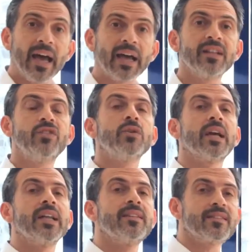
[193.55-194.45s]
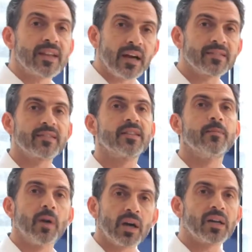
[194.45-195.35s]
and you can discuss the
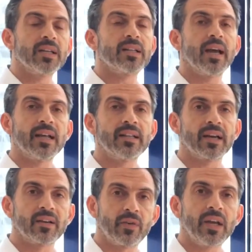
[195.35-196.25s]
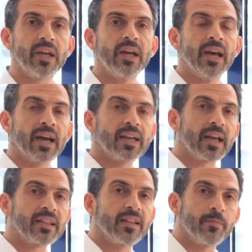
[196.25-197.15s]
market and agree and
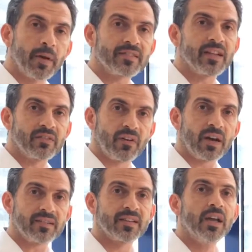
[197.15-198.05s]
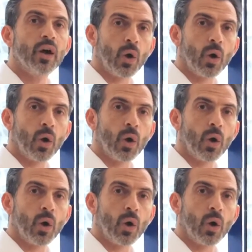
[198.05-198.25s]
get the best advice